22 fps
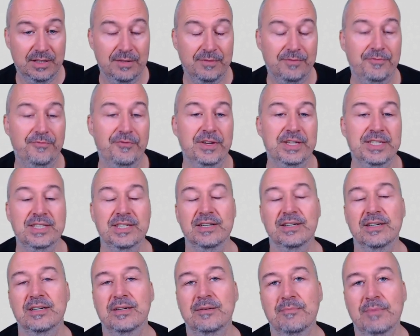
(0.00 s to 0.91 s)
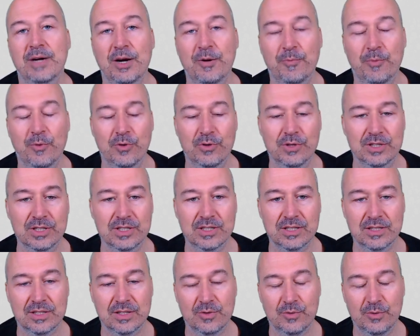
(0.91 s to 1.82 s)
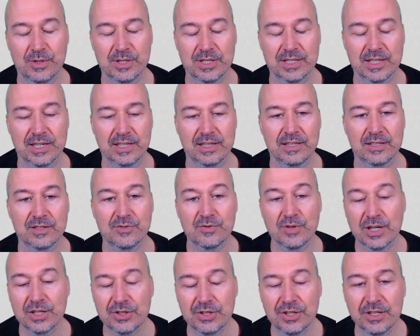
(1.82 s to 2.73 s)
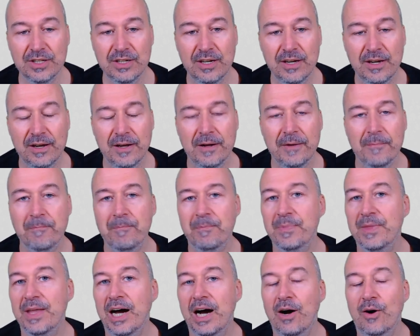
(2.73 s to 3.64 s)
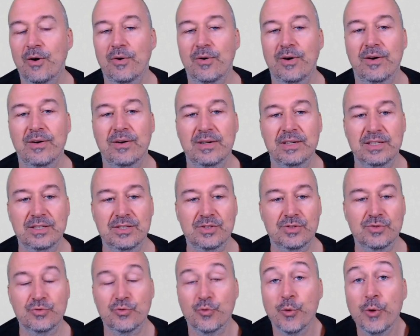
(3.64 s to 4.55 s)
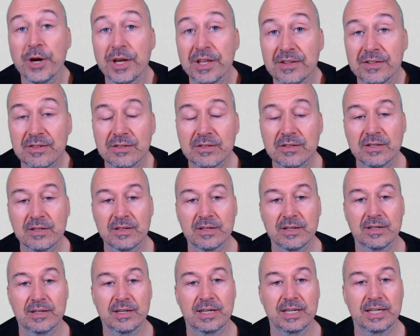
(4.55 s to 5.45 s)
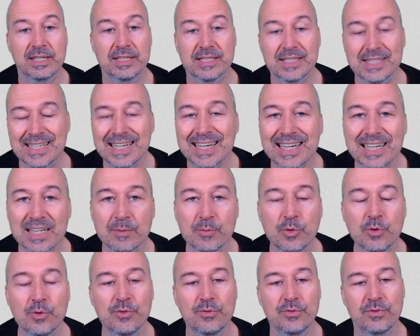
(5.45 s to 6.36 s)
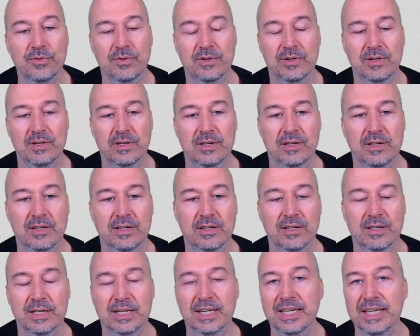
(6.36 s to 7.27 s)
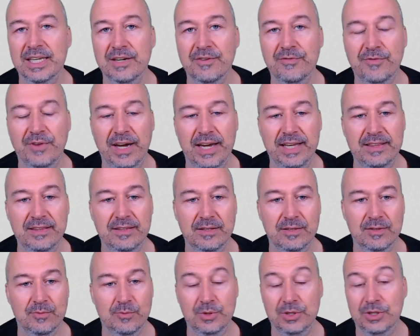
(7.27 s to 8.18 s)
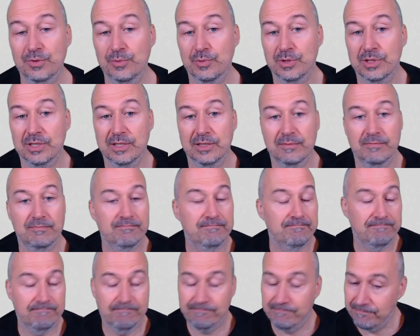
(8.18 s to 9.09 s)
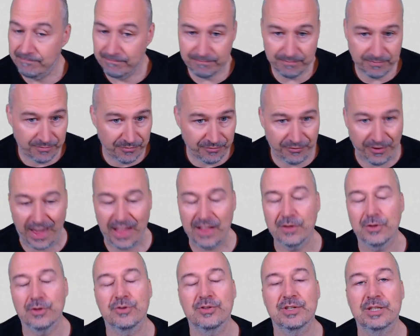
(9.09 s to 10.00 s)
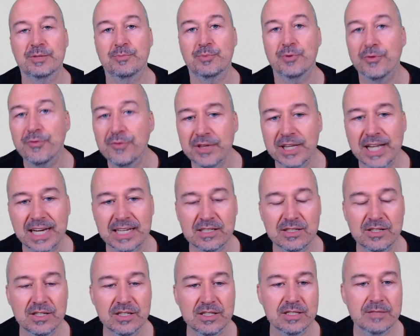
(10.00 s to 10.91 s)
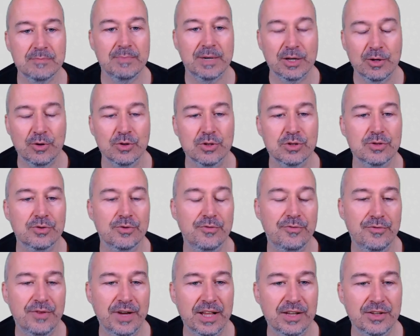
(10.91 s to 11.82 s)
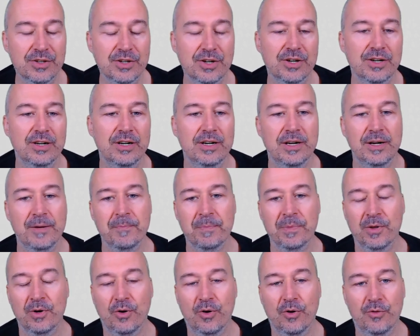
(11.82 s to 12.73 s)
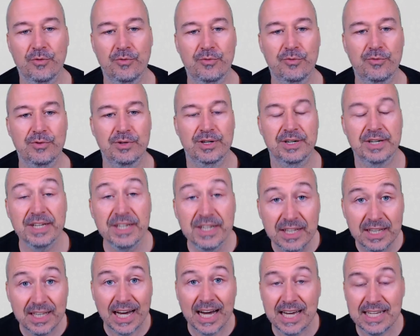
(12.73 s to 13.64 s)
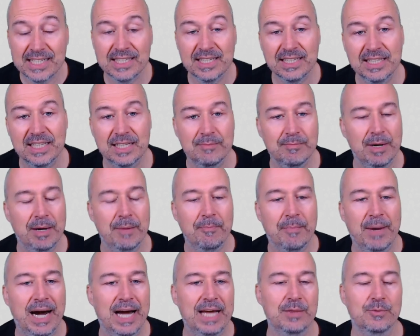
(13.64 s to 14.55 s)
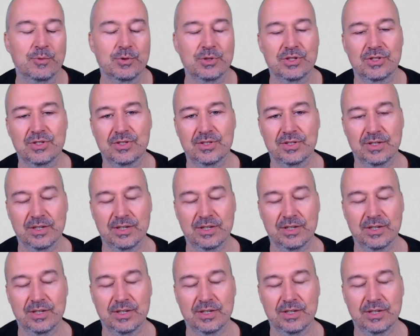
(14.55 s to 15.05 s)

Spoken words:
fixing my opponent's queenside structure, now is ruined in a single move, king f8, which was a failure at prophylaxis, but also failure of realizing that my mind was